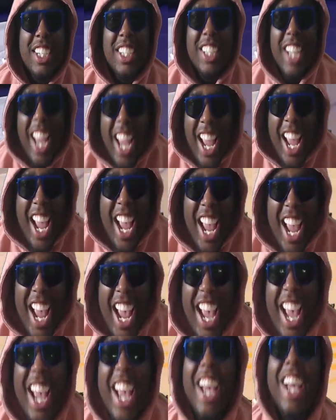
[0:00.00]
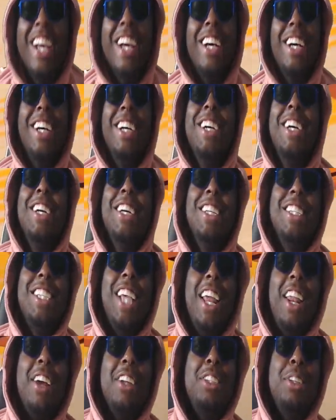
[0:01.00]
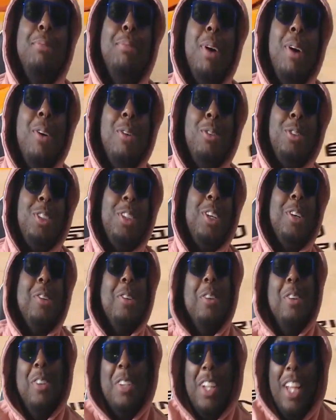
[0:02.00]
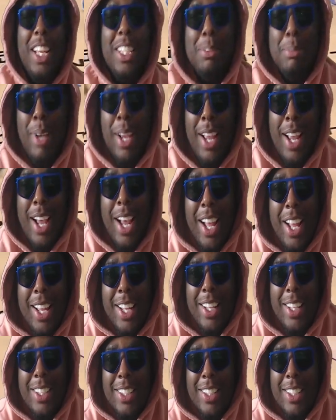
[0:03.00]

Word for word: Yeah! Yeah! Shout out to Bones though. That's my guy.